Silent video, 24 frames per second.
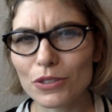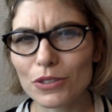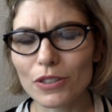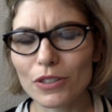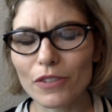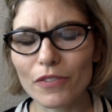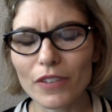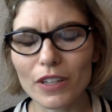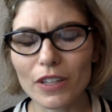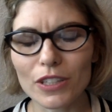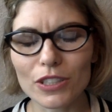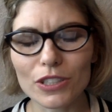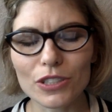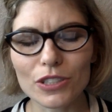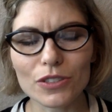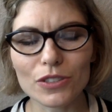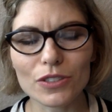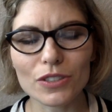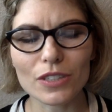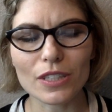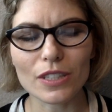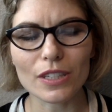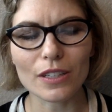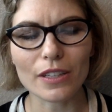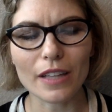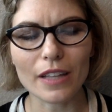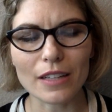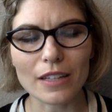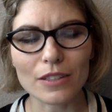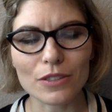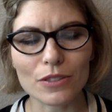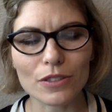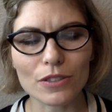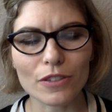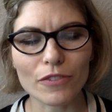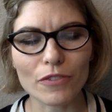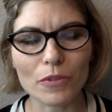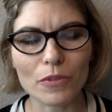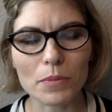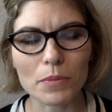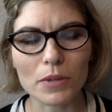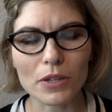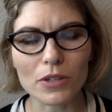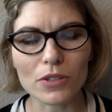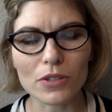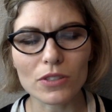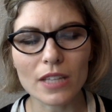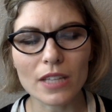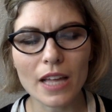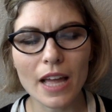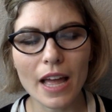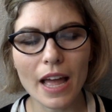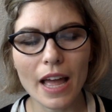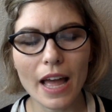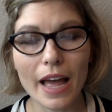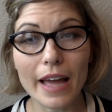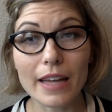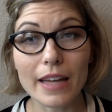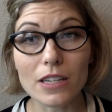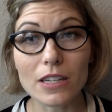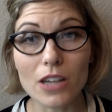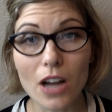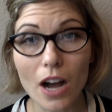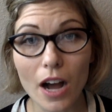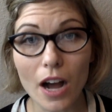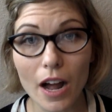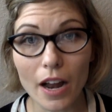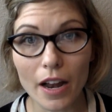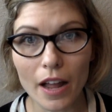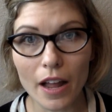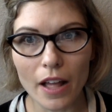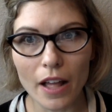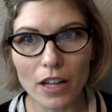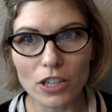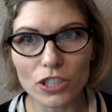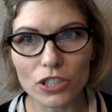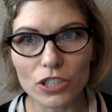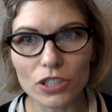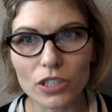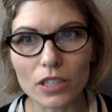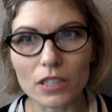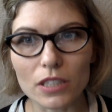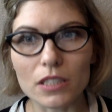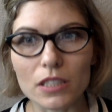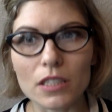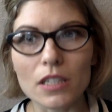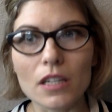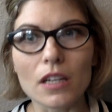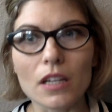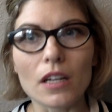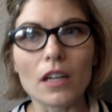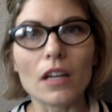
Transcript: sort of issues, that sort of abuse, and not just